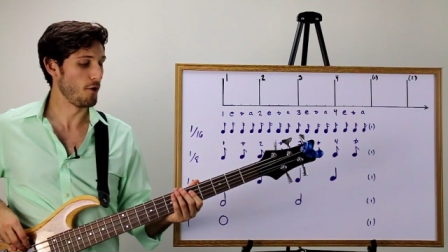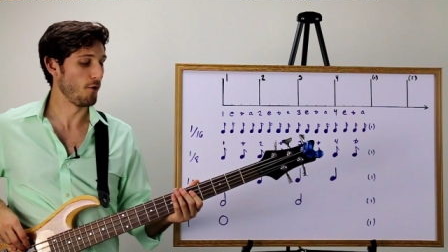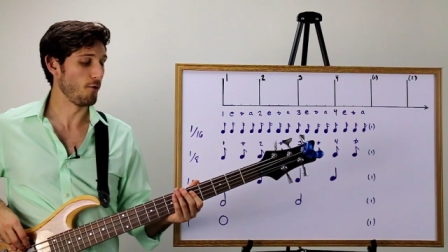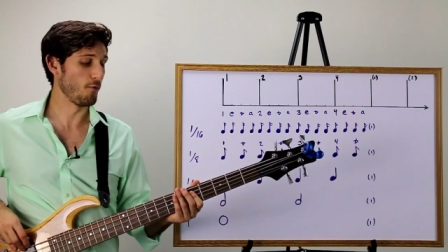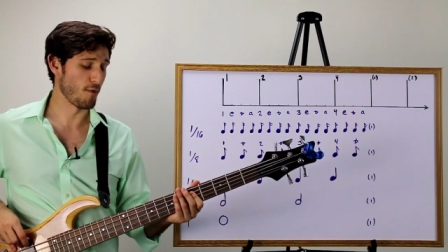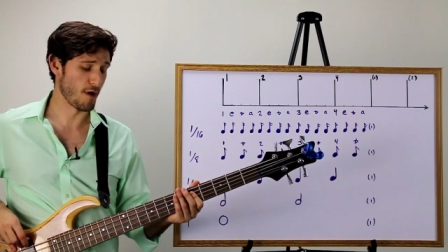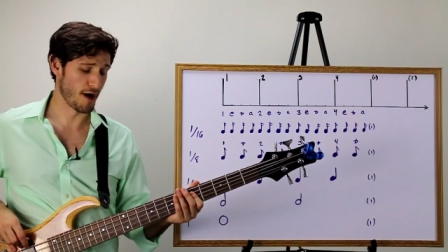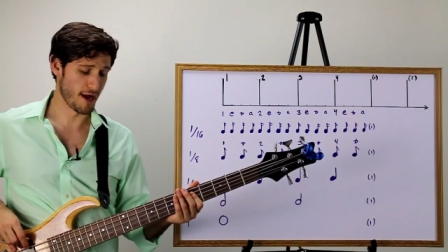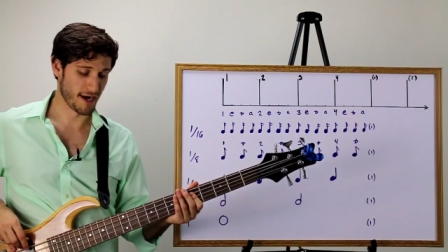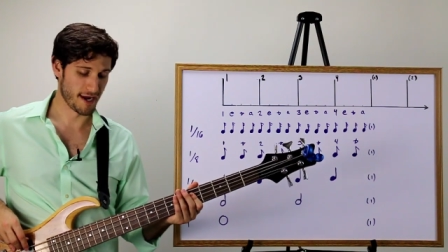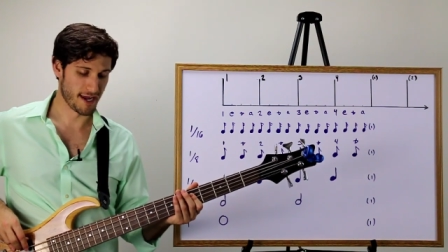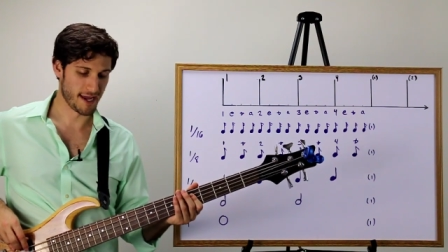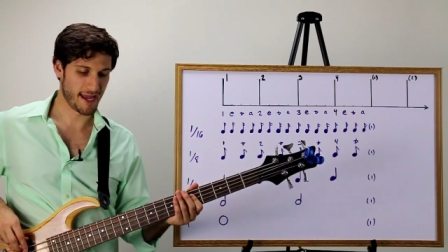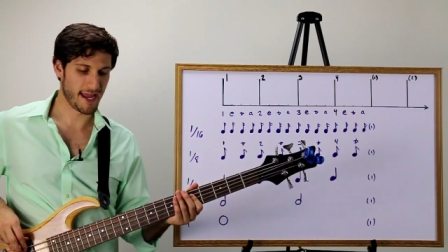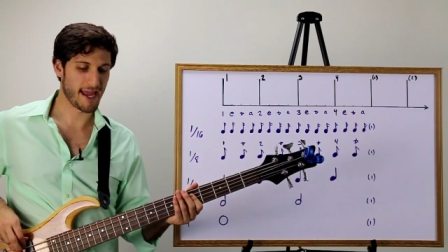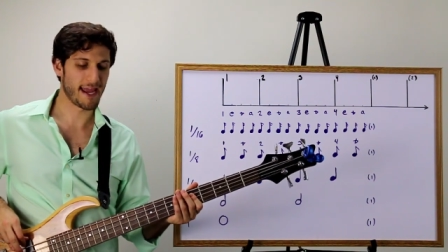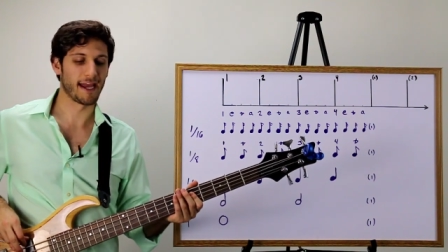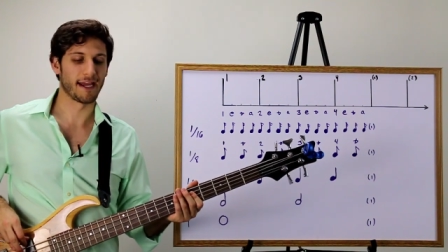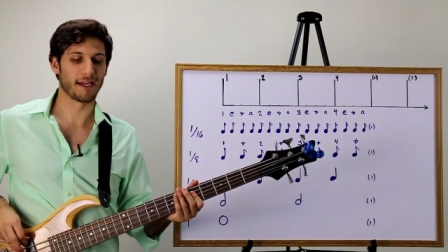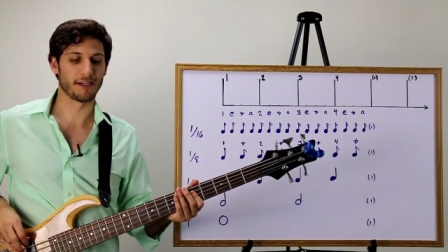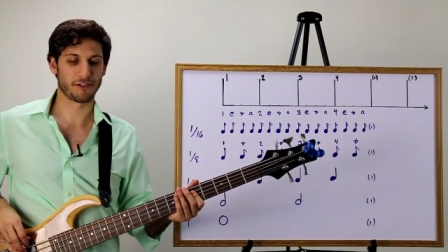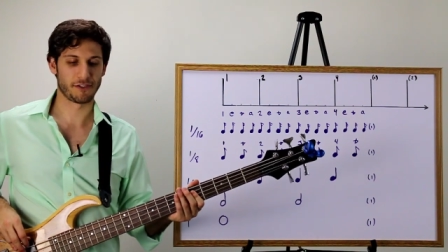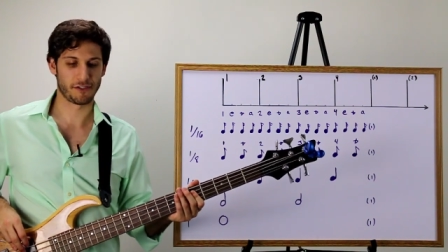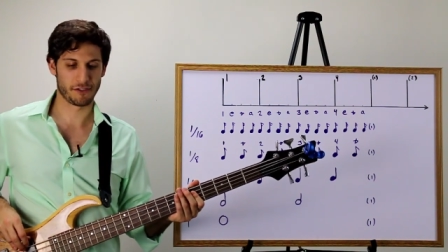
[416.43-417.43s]
1
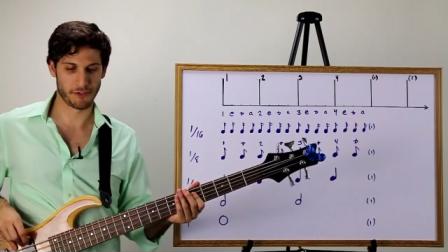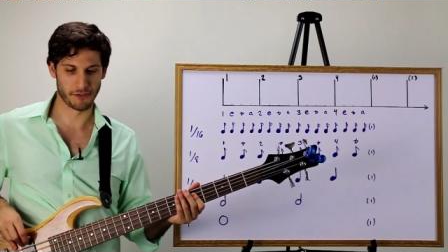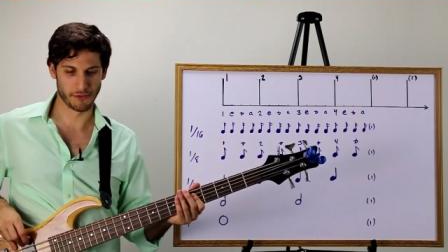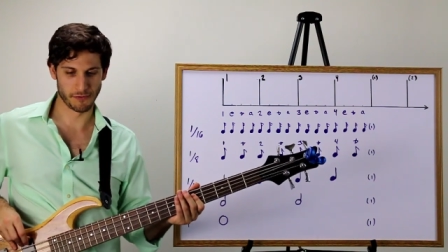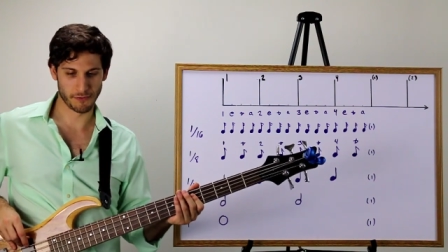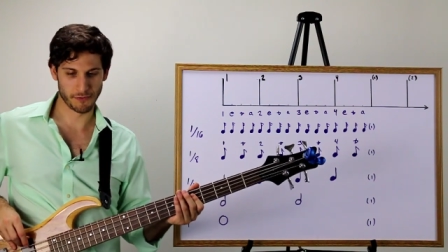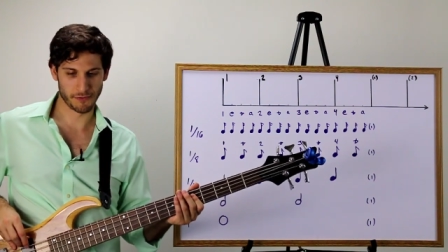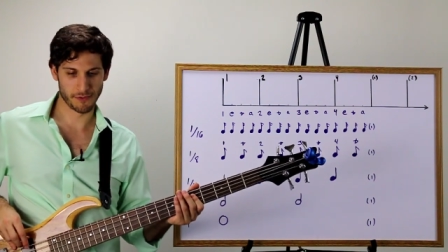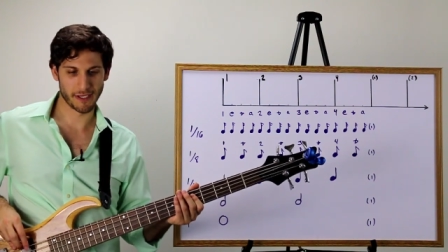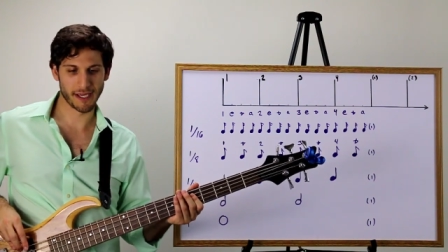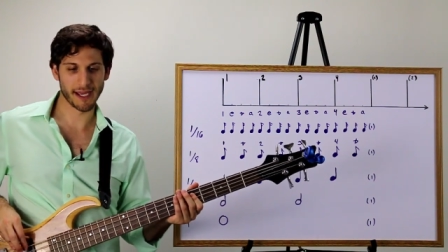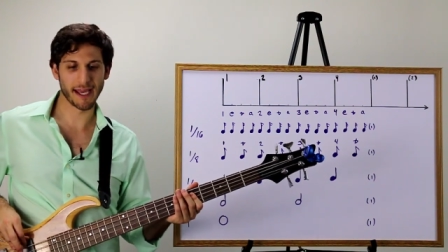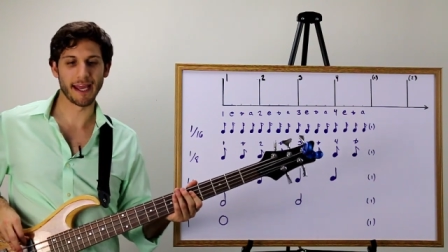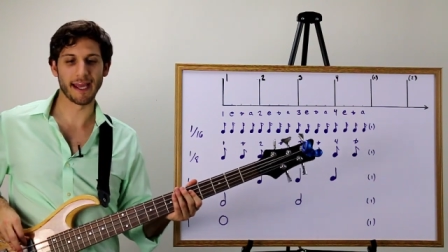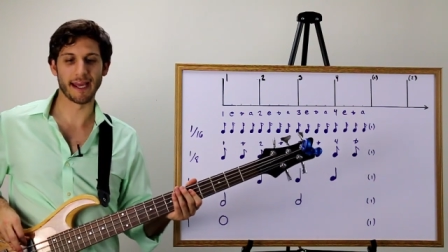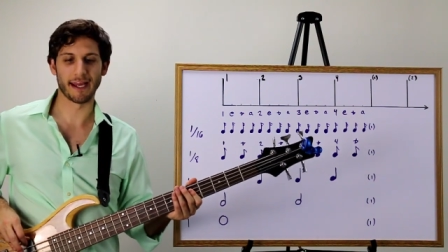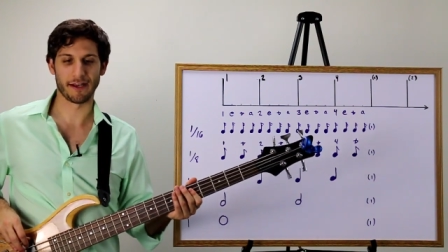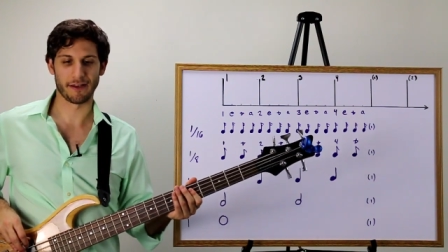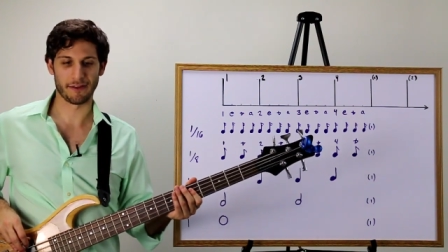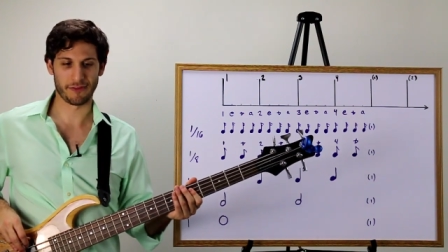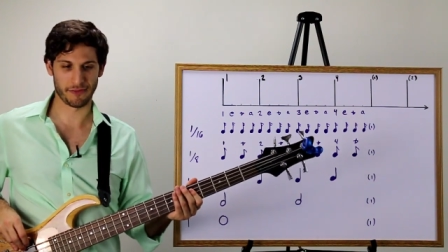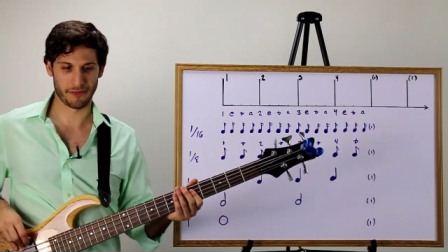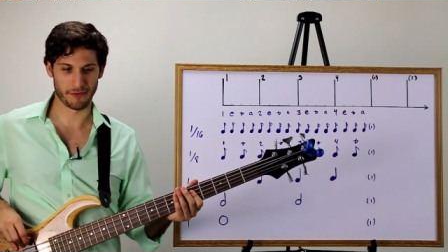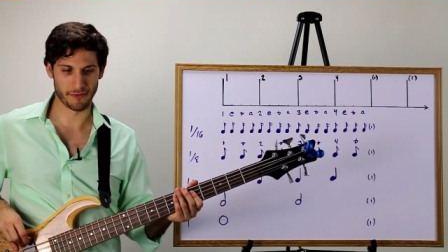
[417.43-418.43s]
and 2
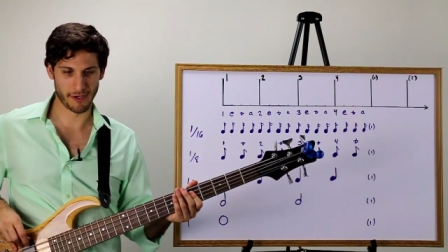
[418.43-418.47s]
and